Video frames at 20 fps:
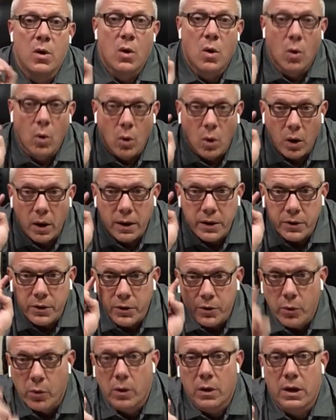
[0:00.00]
or
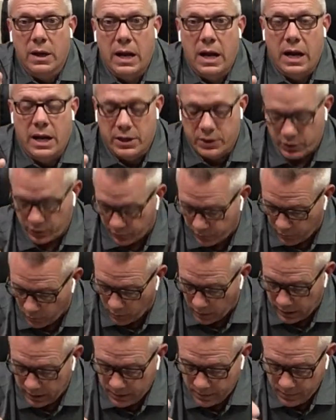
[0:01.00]
you're going to answer for
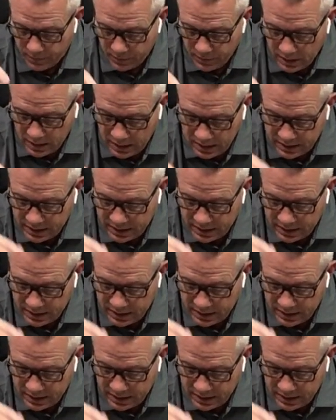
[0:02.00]
it. He